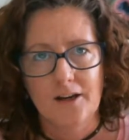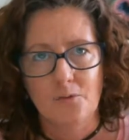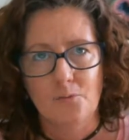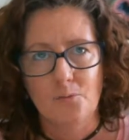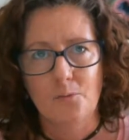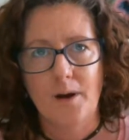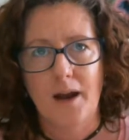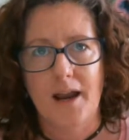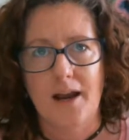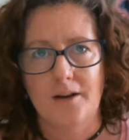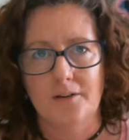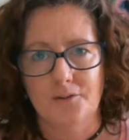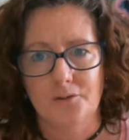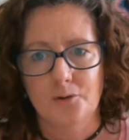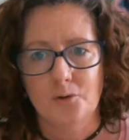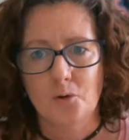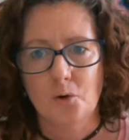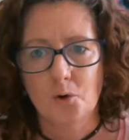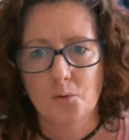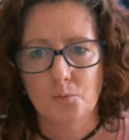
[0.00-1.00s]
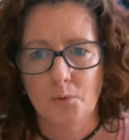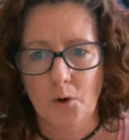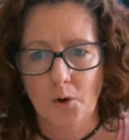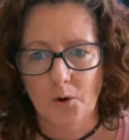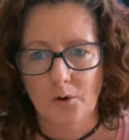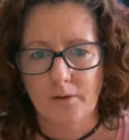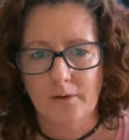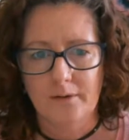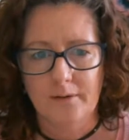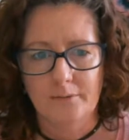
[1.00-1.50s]
round or
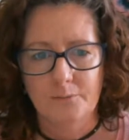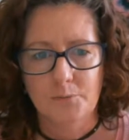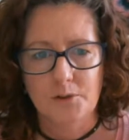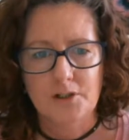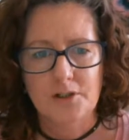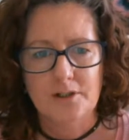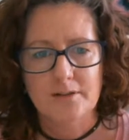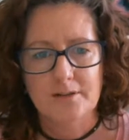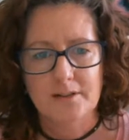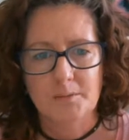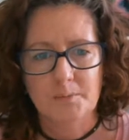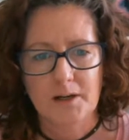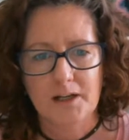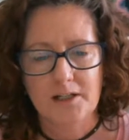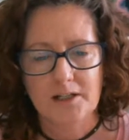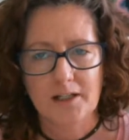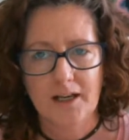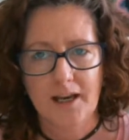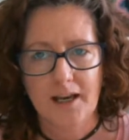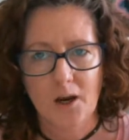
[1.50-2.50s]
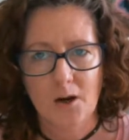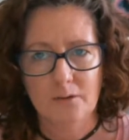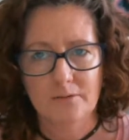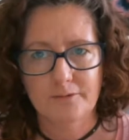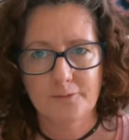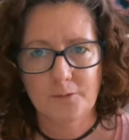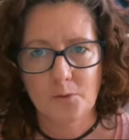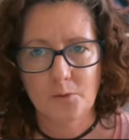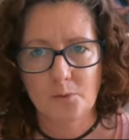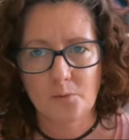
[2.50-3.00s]
row, which is especially
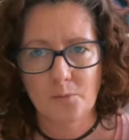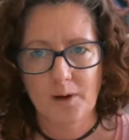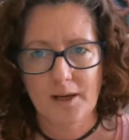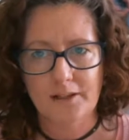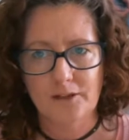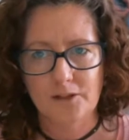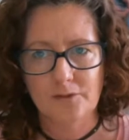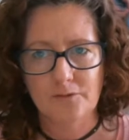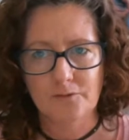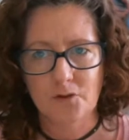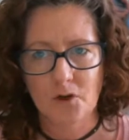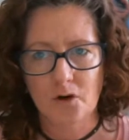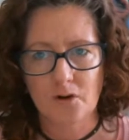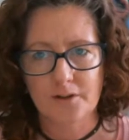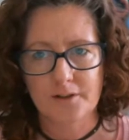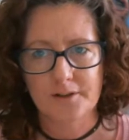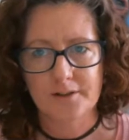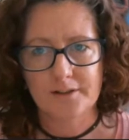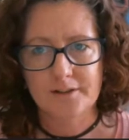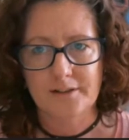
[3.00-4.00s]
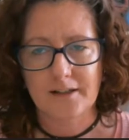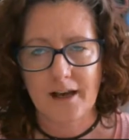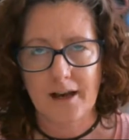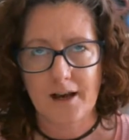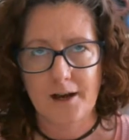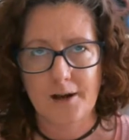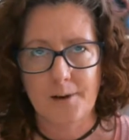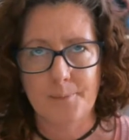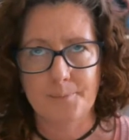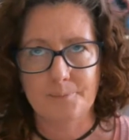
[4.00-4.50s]
helpful when you've got
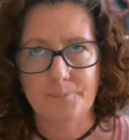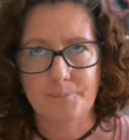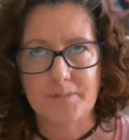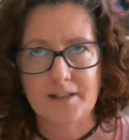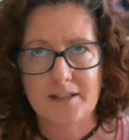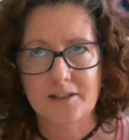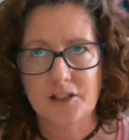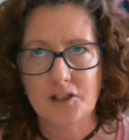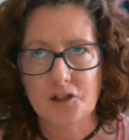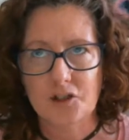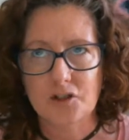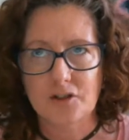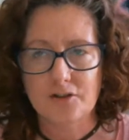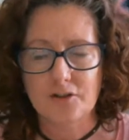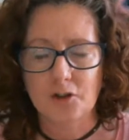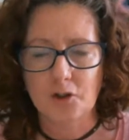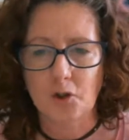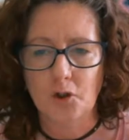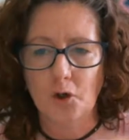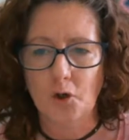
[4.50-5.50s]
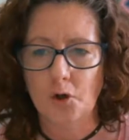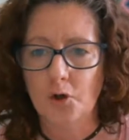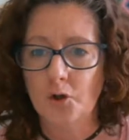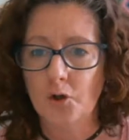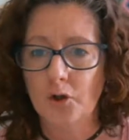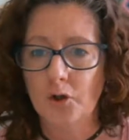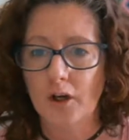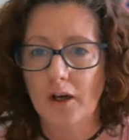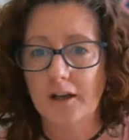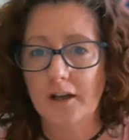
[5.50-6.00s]
stitches that
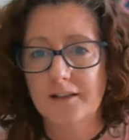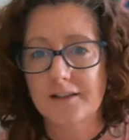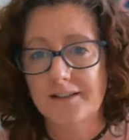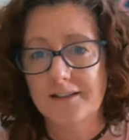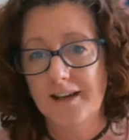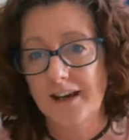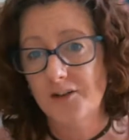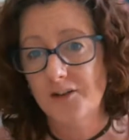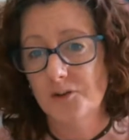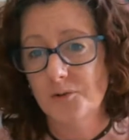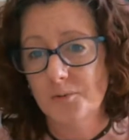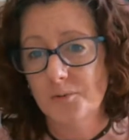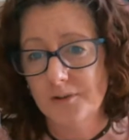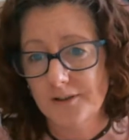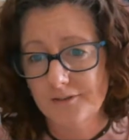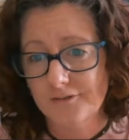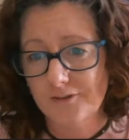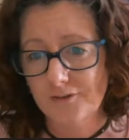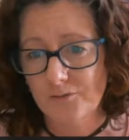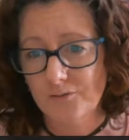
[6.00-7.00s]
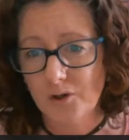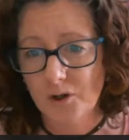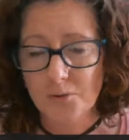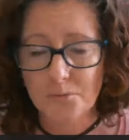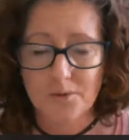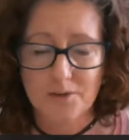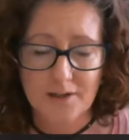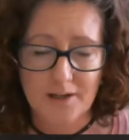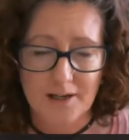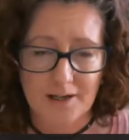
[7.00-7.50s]
go down to a different
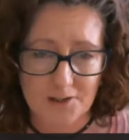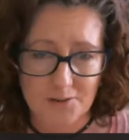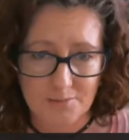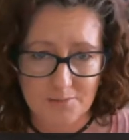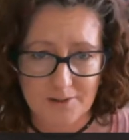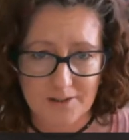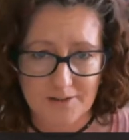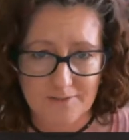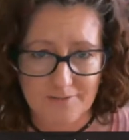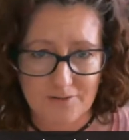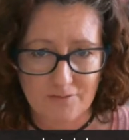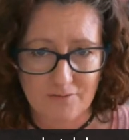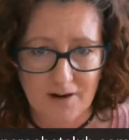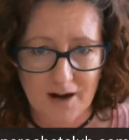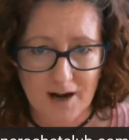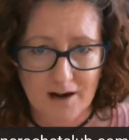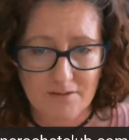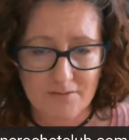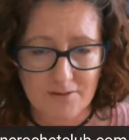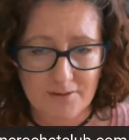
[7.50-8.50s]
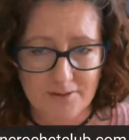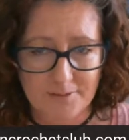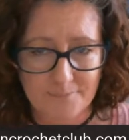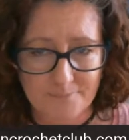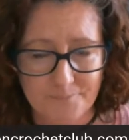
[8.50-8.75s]
row or down to a different round.